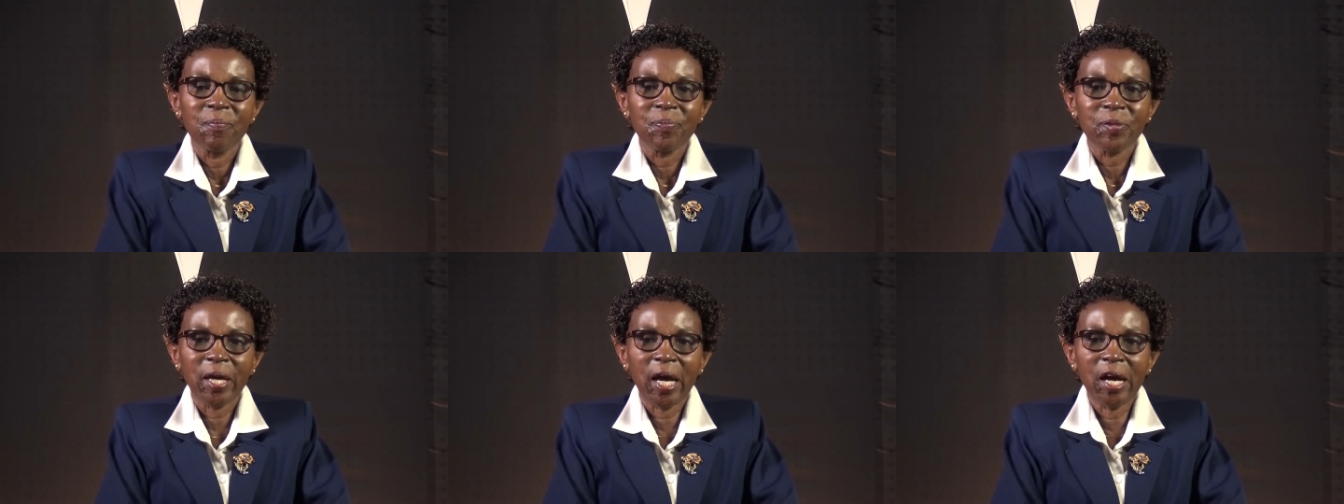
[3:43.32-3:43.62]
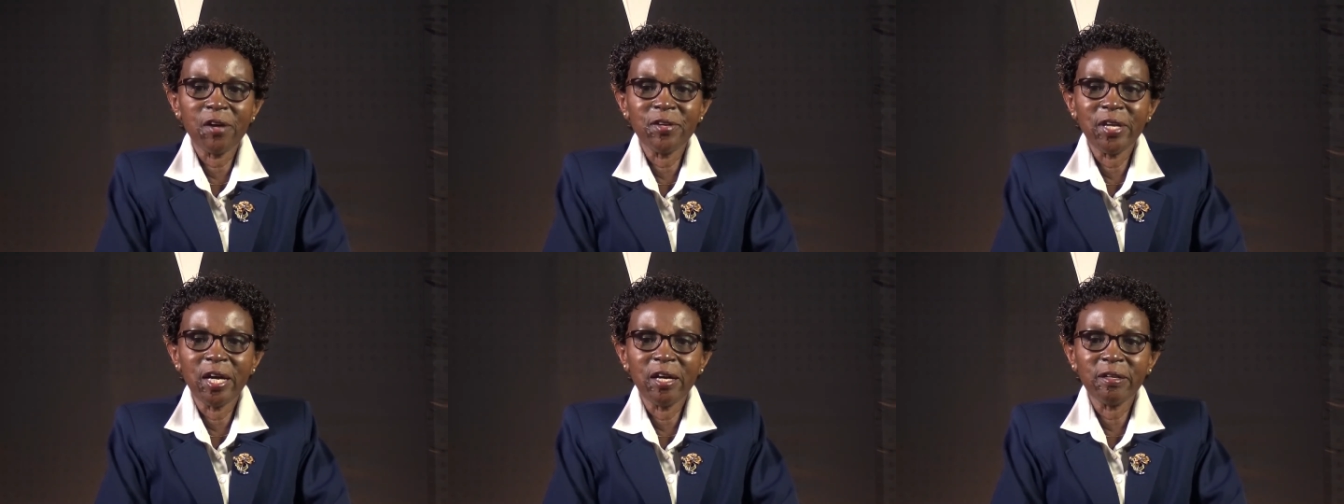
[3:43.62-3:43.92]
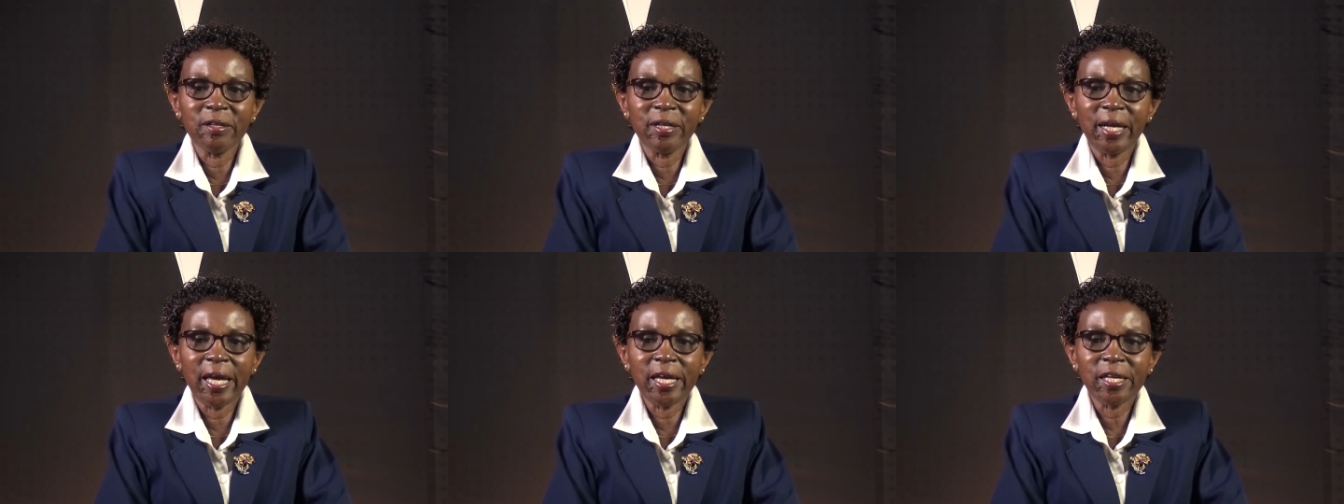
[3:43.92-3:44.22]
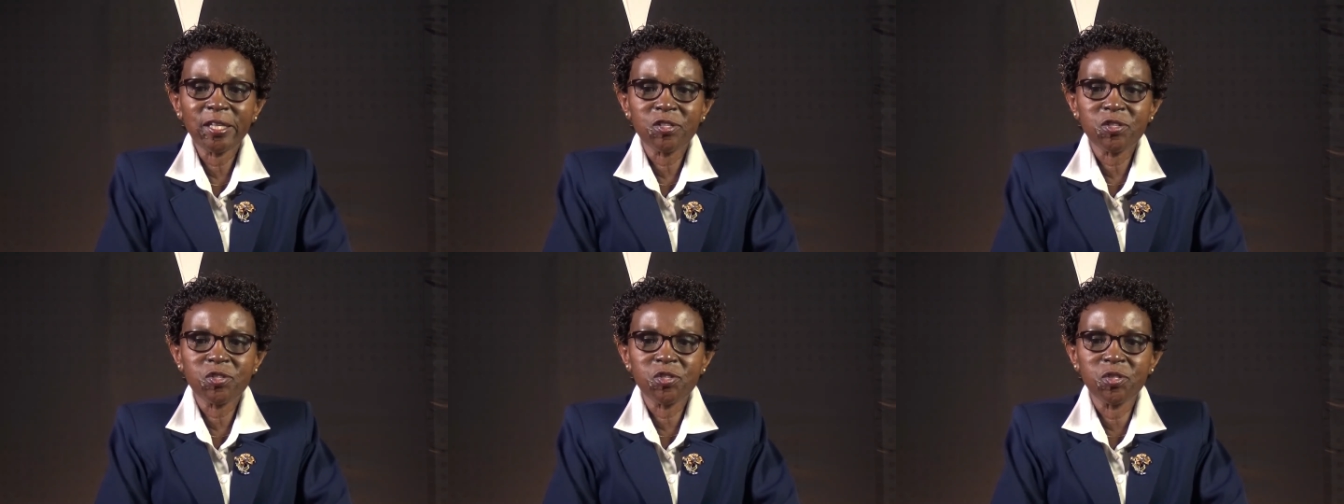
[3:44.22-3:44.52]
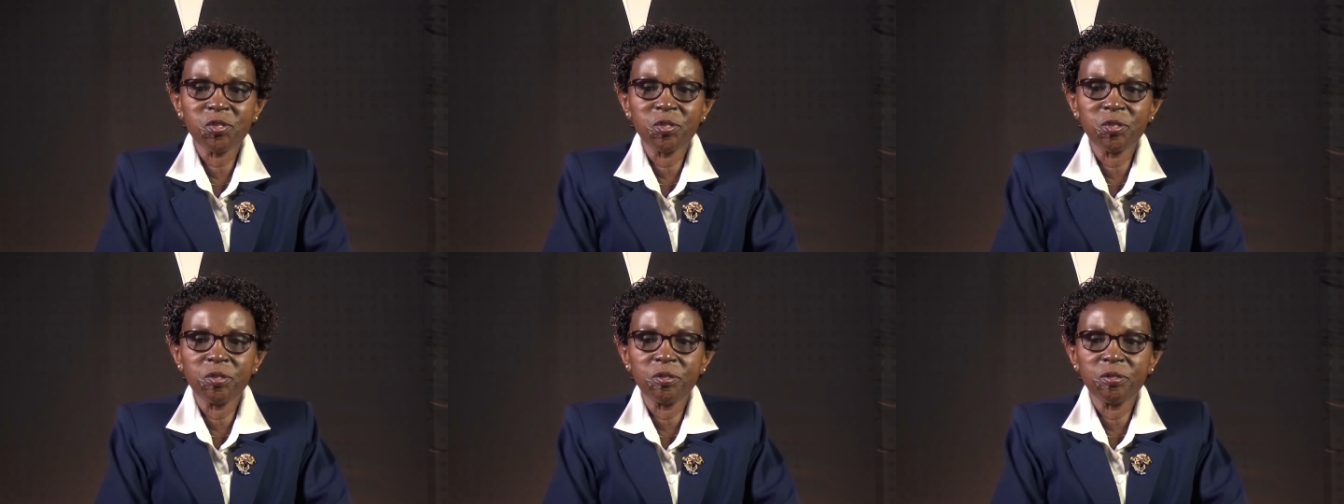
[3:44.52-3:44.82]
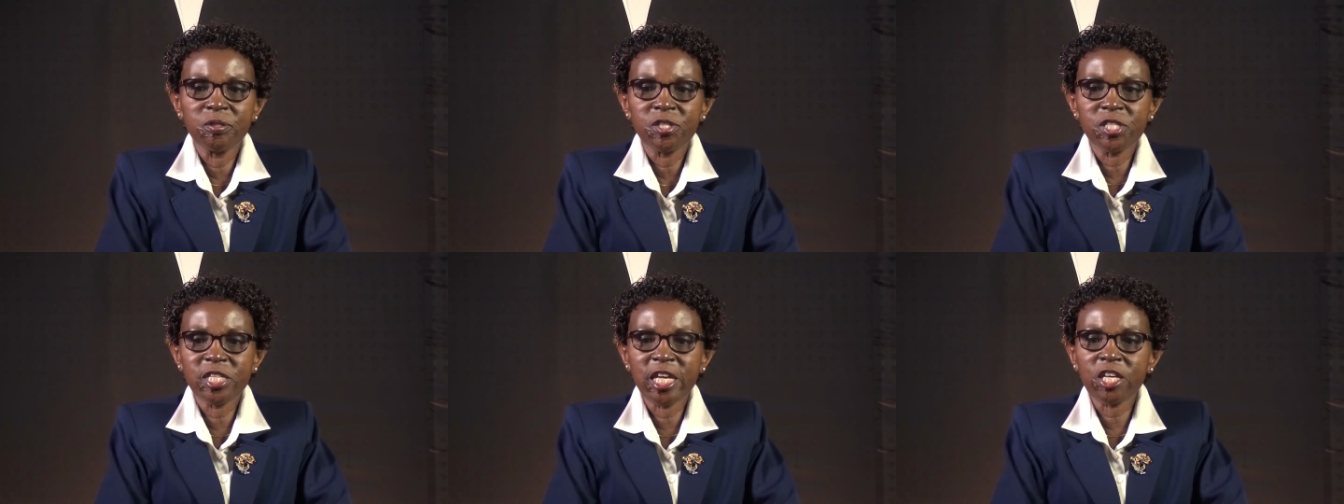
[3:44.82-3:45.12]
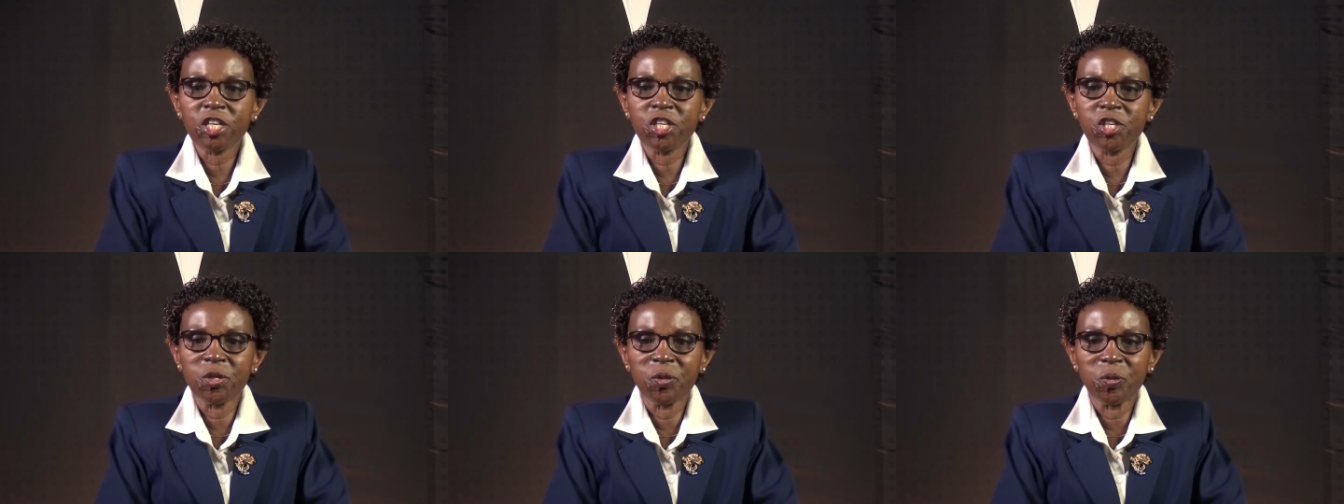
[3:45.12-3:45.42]
I'd now like to
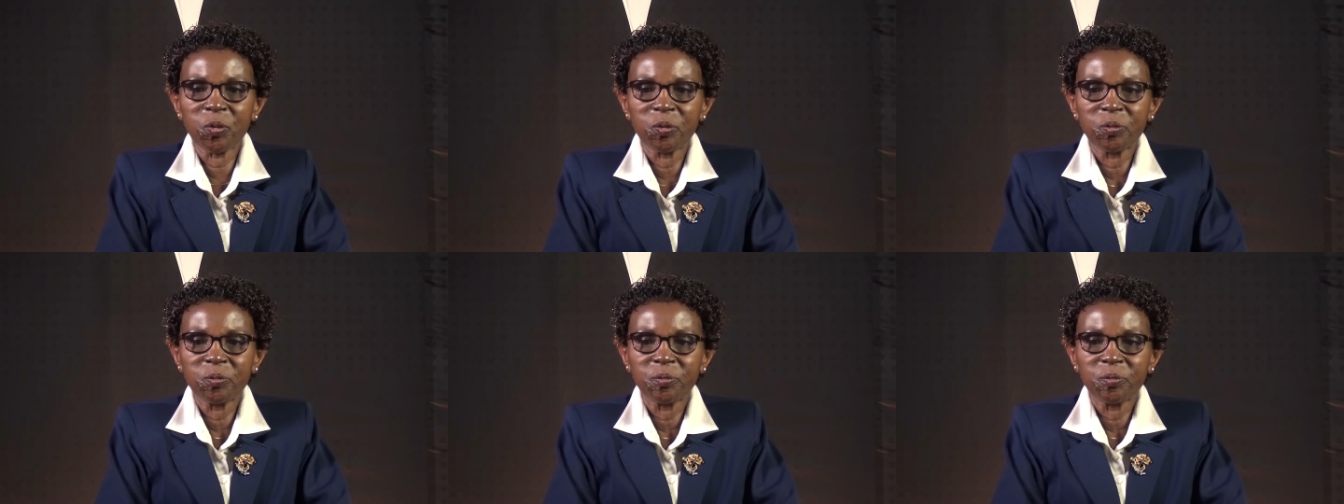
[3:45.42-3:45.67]
take you